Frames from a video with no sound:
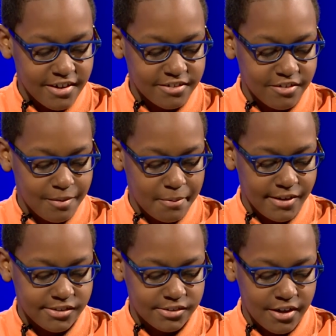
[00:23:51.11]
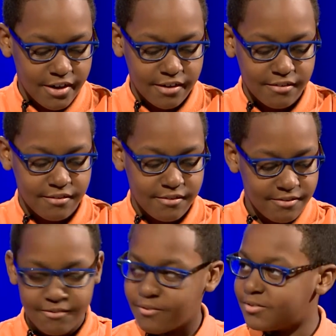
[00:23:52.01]
let's go to page nine.
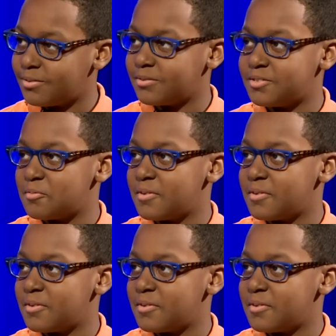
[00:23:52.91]
Which one would you